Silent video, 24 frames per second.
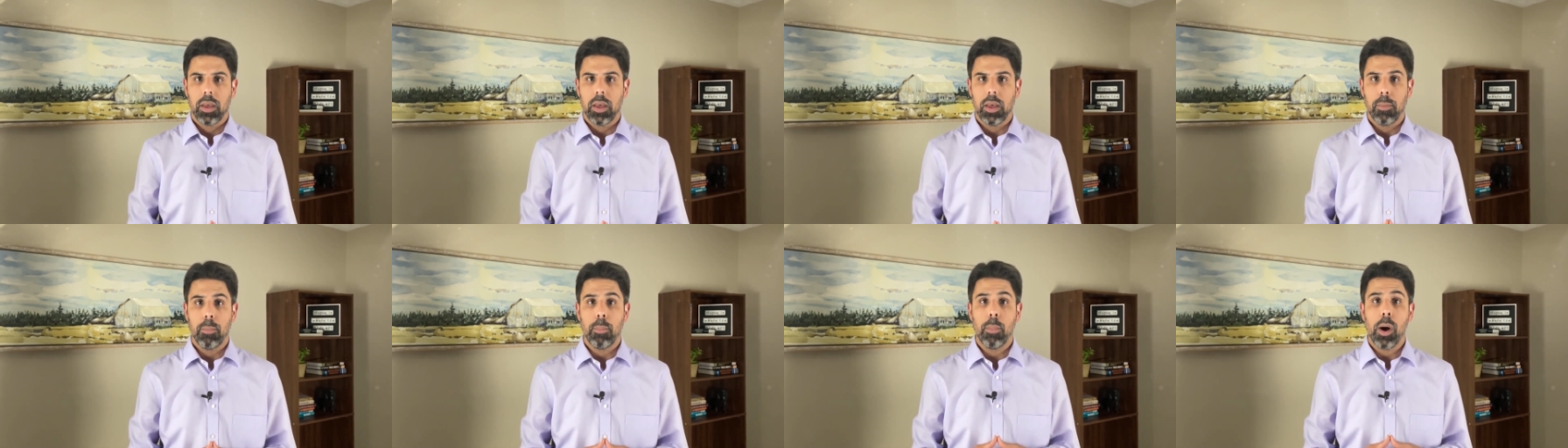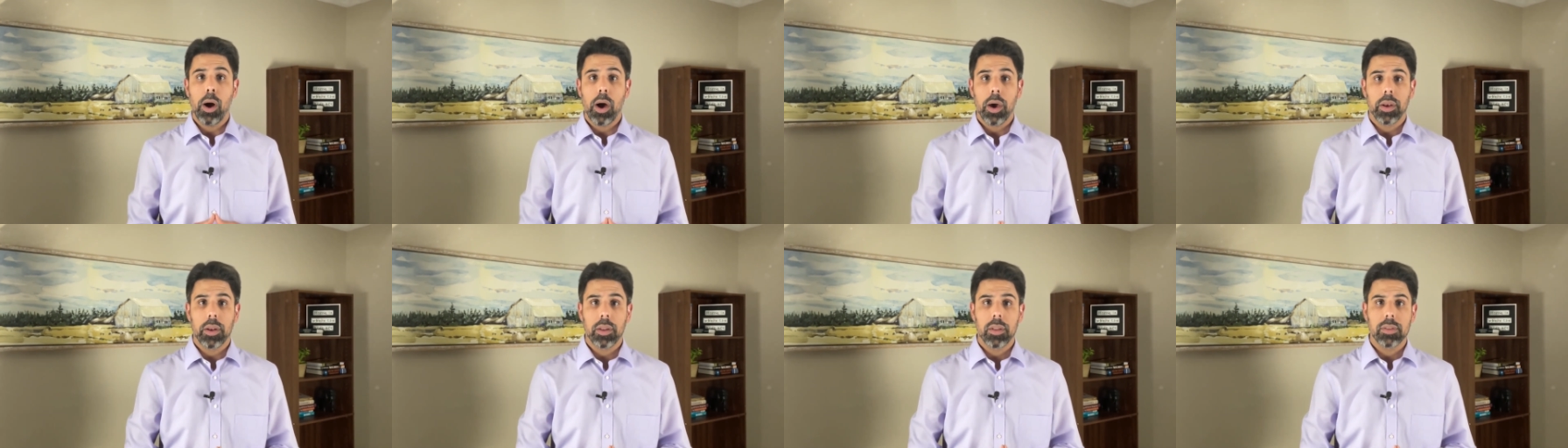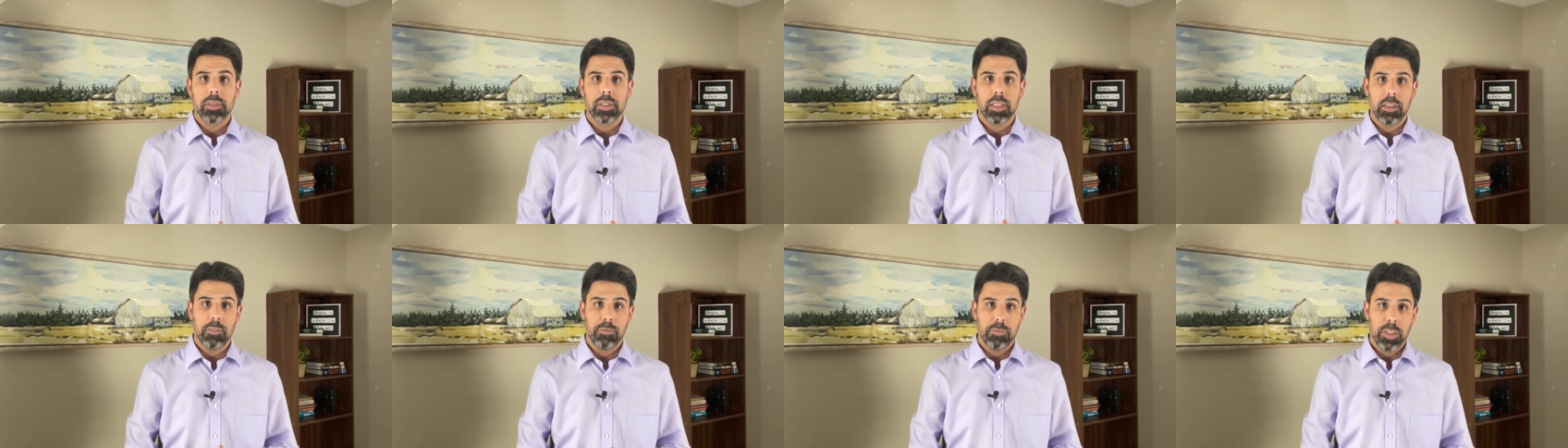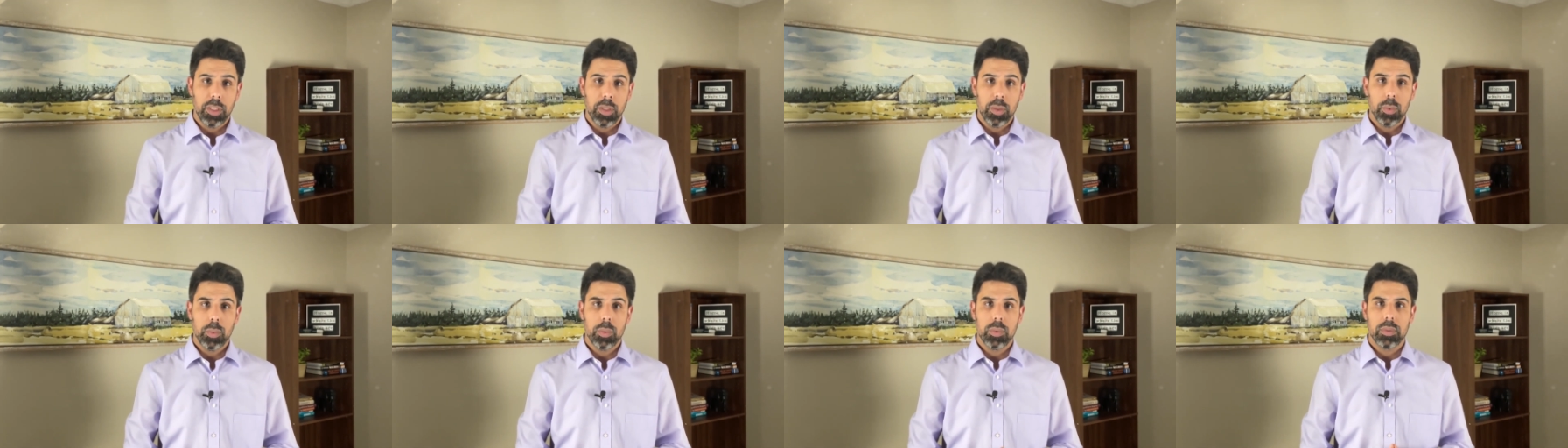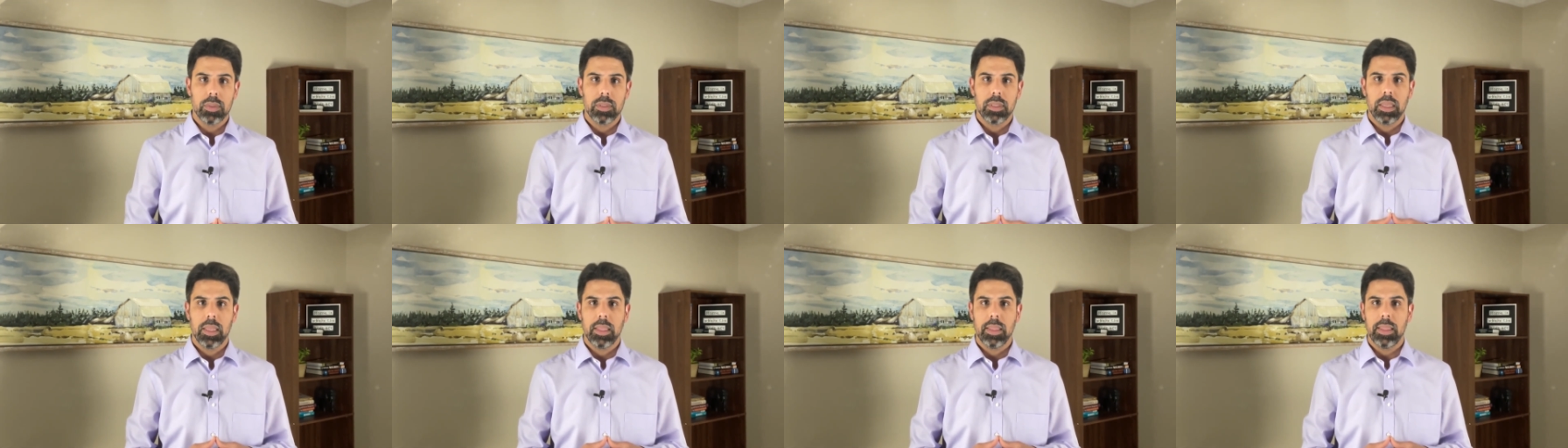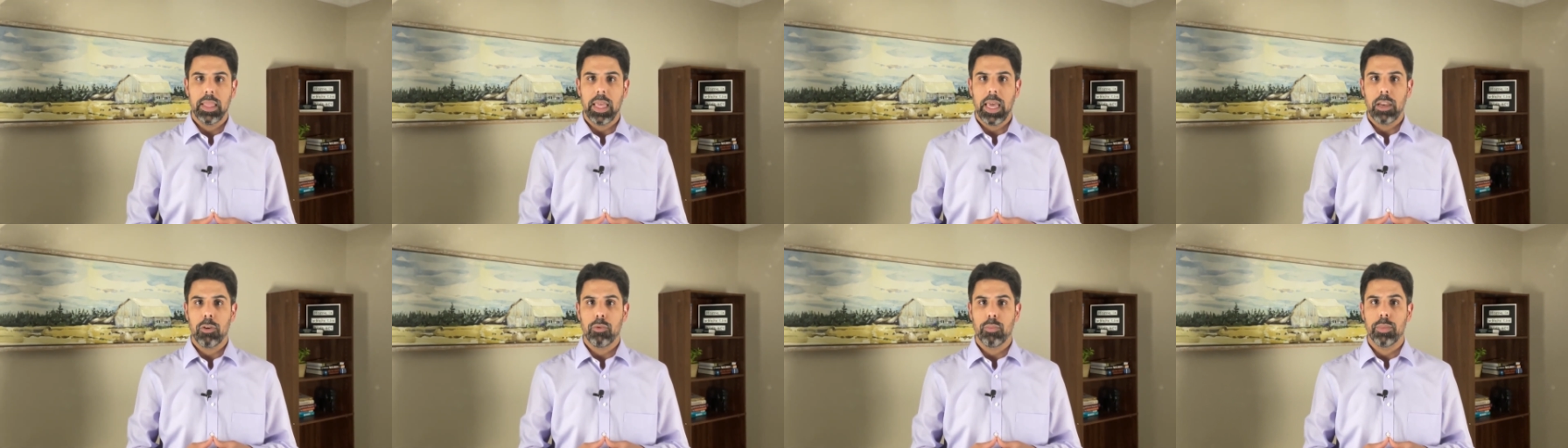models and views
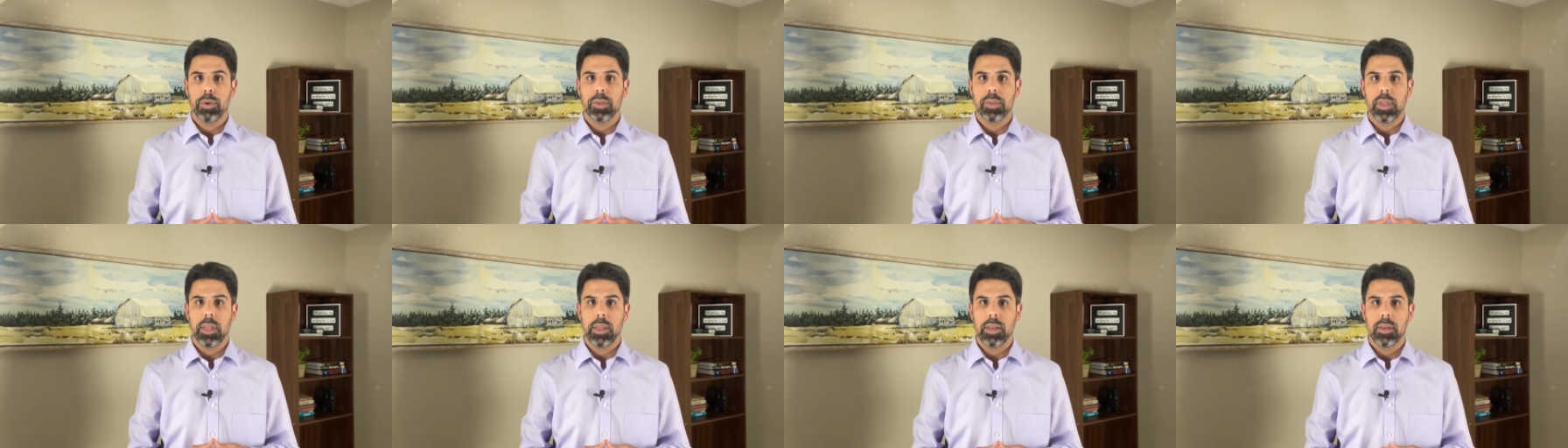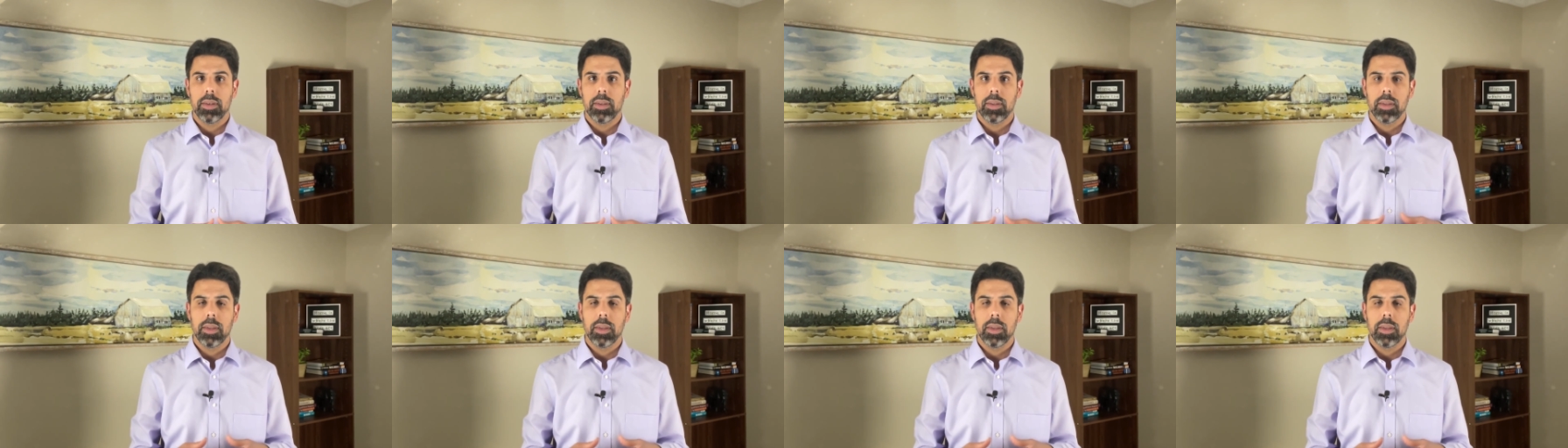that represent